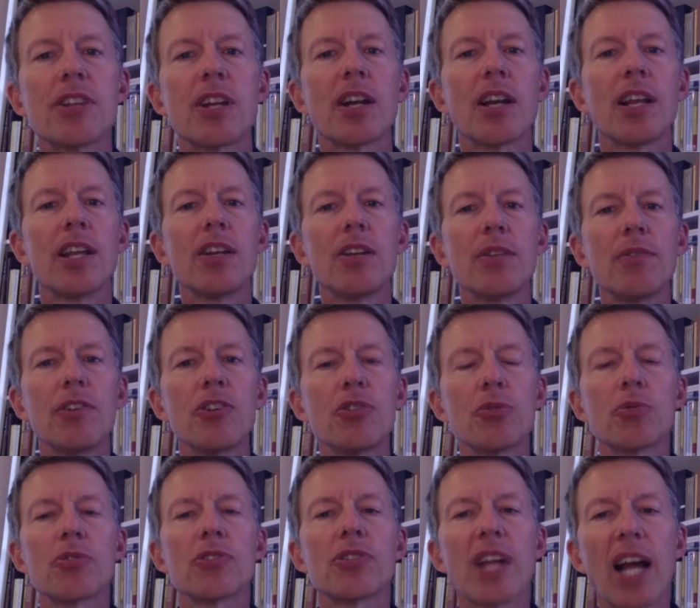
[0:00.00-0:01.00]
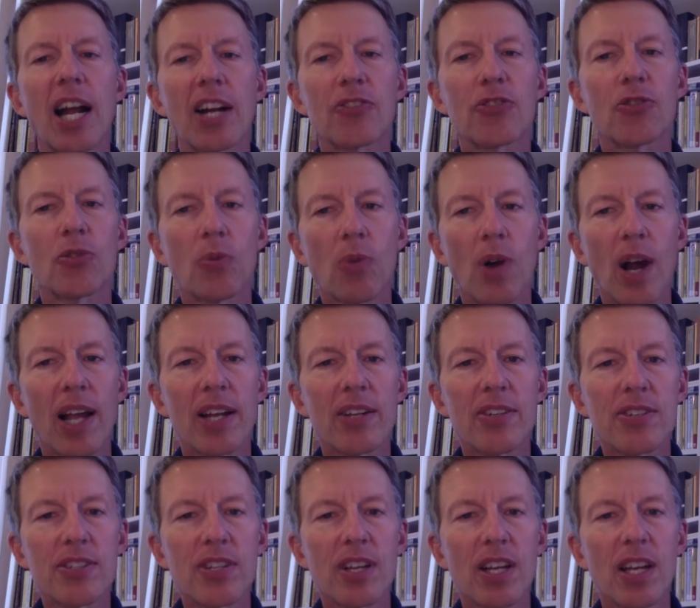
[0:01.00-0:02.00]
in an individual's natural
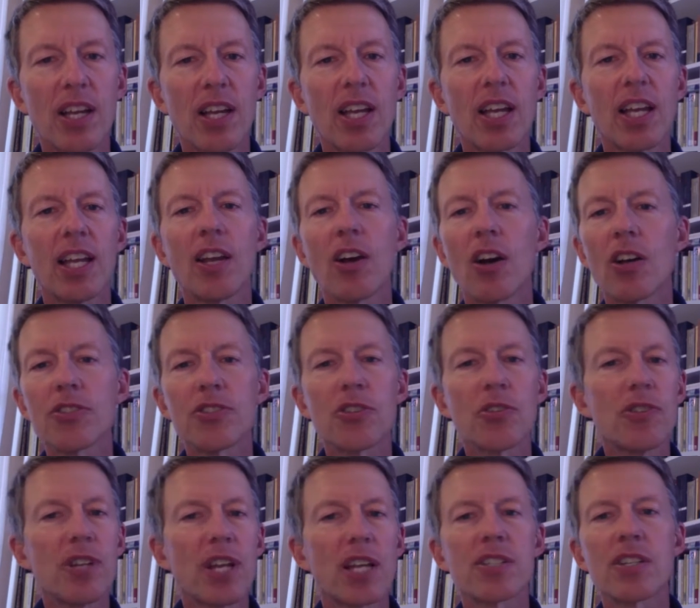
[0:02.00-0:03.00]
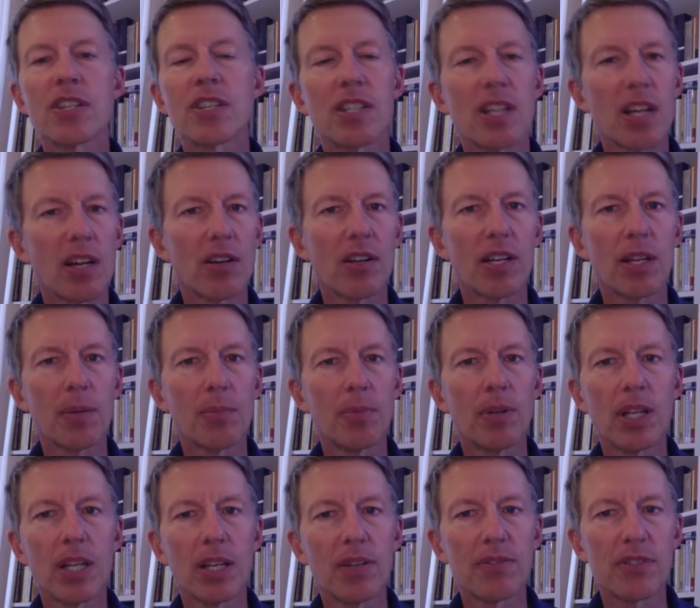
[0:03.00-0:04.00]
rights, he also necessarily
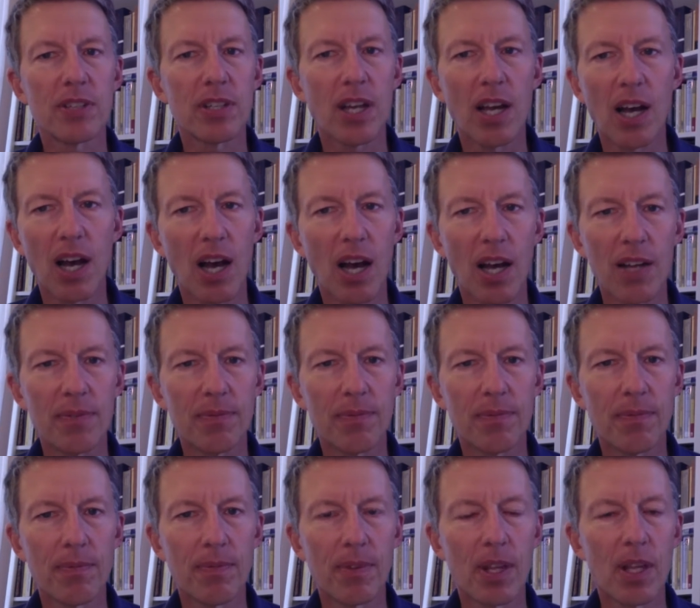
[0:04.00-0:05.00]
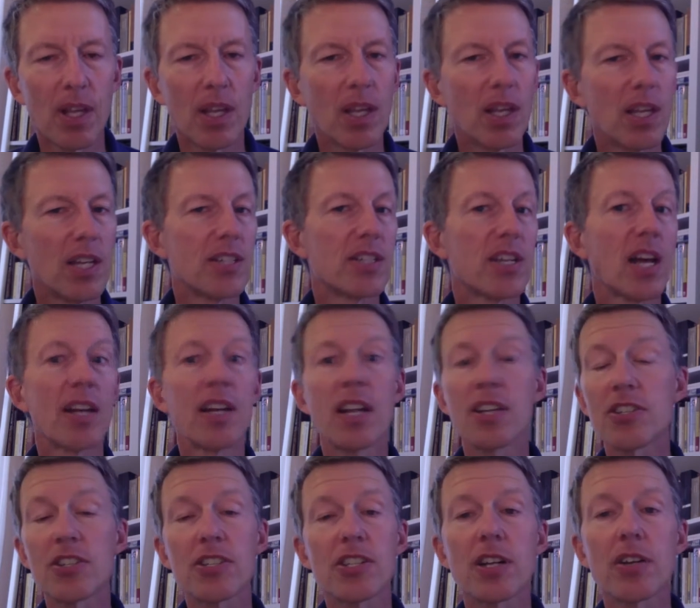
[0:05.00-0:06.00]
believes in God. He's not
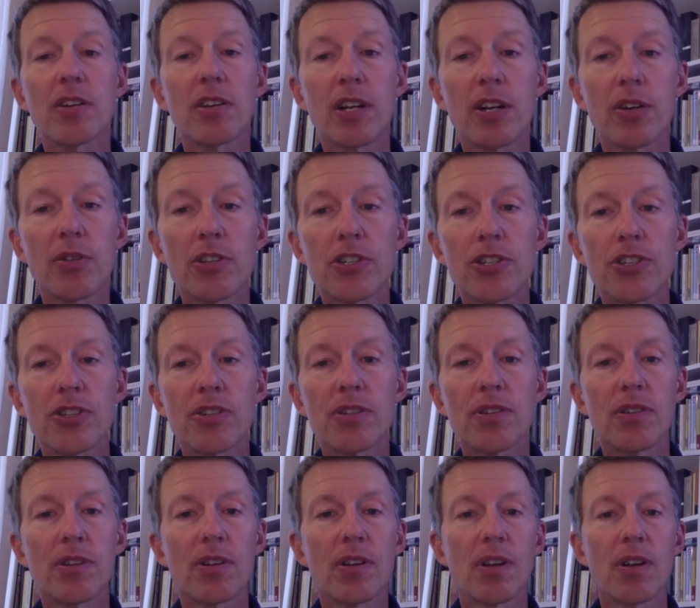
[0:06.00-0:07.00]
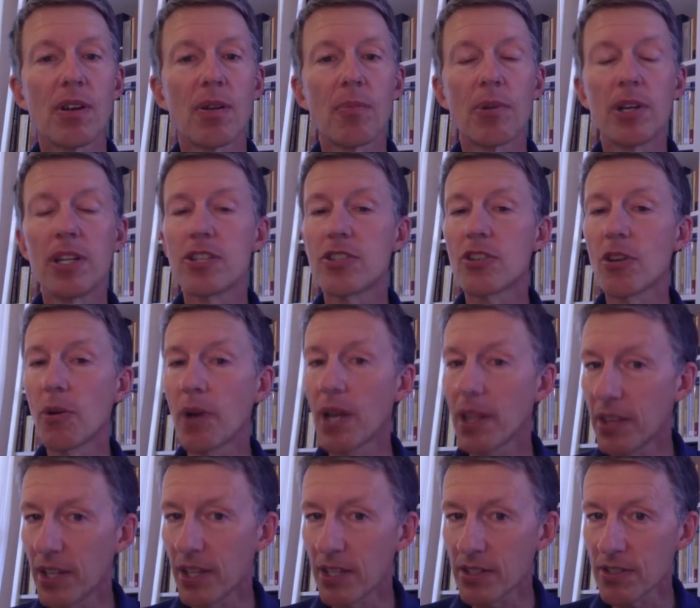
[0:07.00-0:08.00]
necessarily a Christian, but he's no
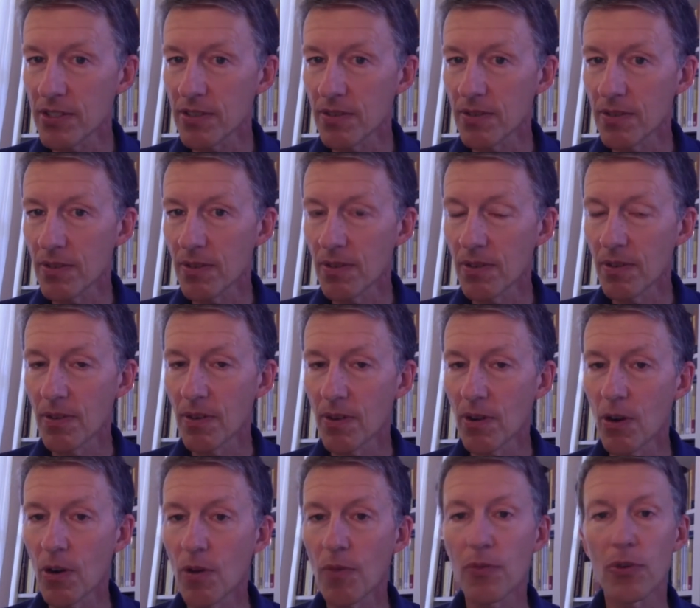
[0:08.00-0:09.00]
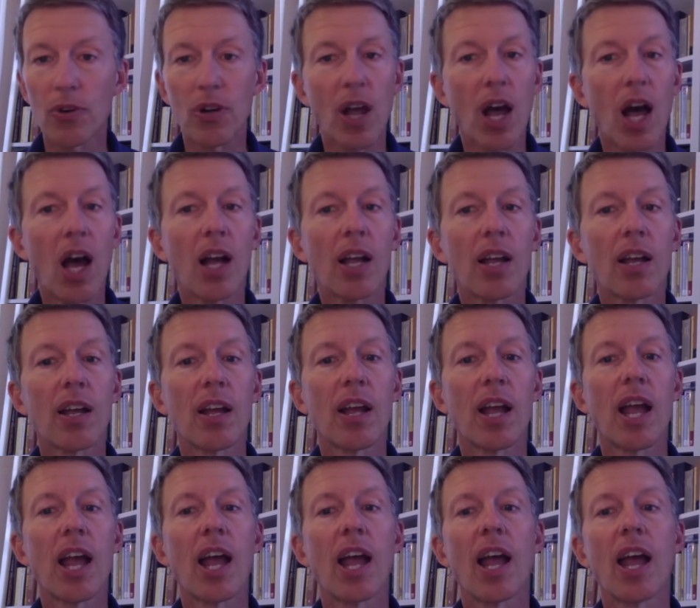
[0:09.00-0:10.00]
atheist. For Locke
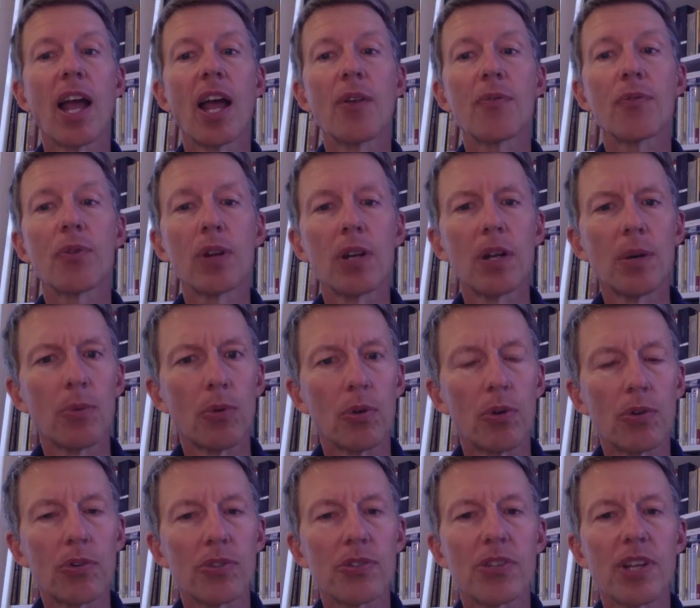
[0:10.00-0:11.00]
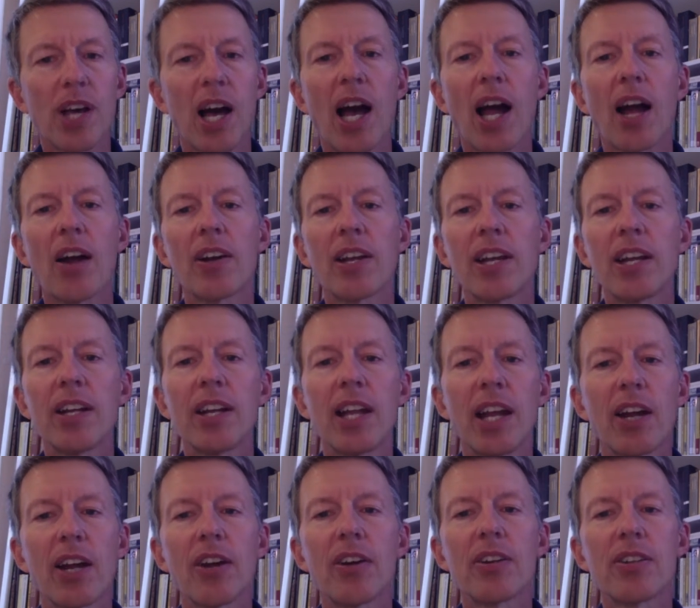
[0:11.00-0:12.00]
and for liberals, the hierarchy
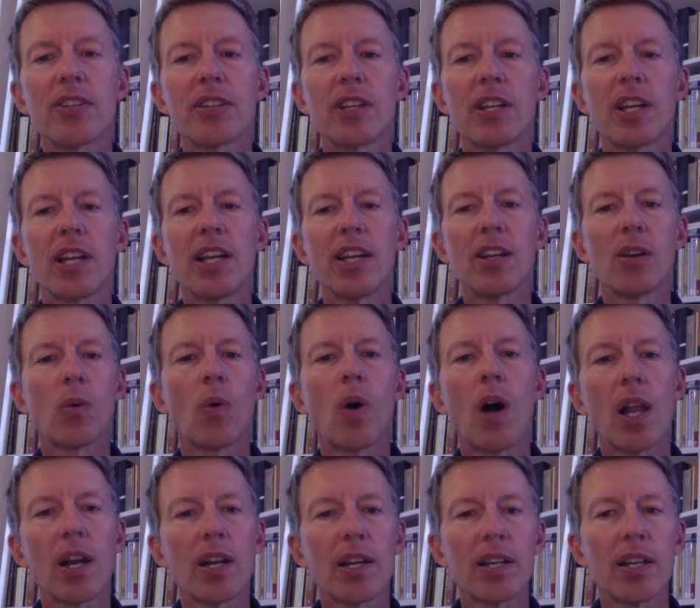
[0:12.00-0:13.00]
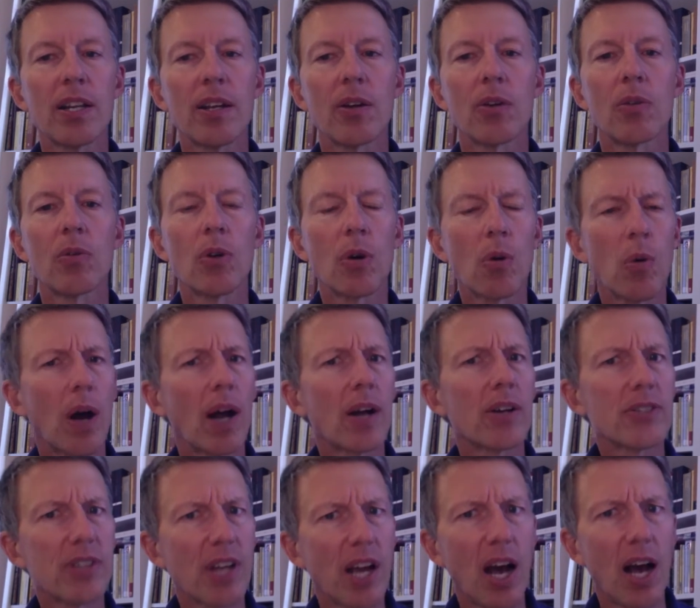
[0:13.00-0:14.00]
inherent in equality
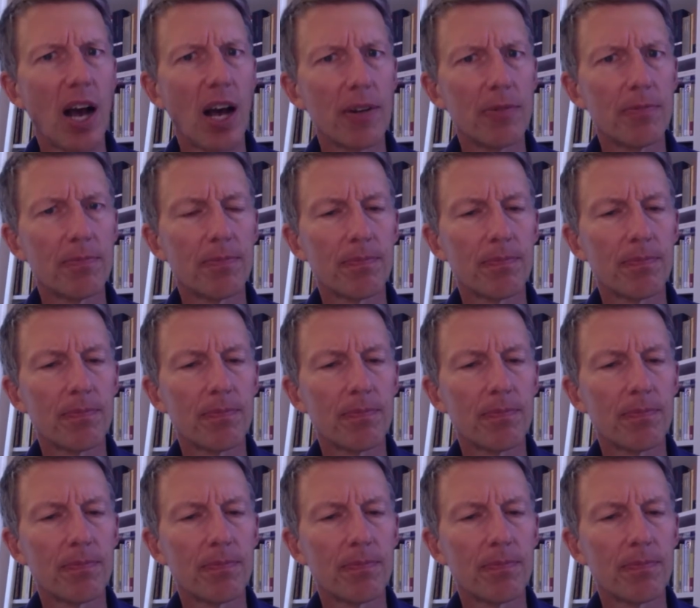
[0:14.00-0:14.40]
requires God.